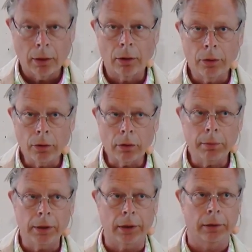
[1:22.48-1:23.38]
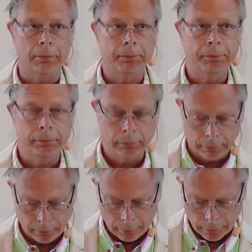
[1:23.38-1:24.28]
A normal year,
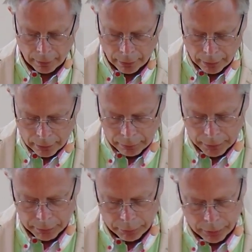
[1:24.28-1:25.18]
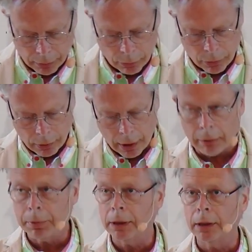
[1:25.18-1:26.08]
we would all
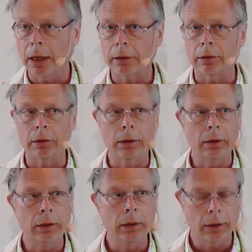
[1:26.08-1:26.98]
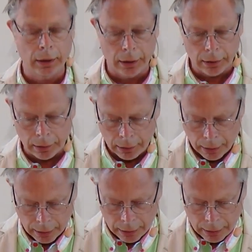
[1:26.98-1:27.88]
have been gathered here
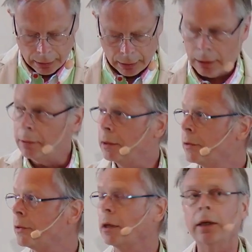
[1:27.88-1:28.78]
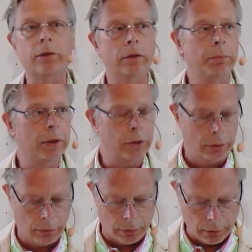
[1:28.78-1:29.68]
in this
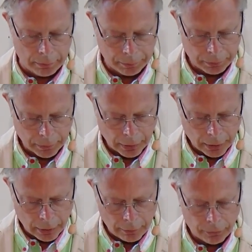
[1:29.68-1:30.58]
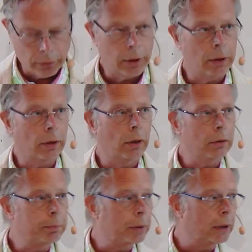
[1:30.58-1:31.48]
exhibition hall for the
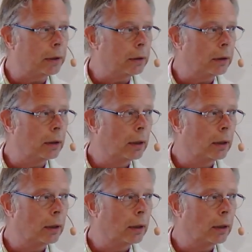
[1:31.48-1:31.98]
opening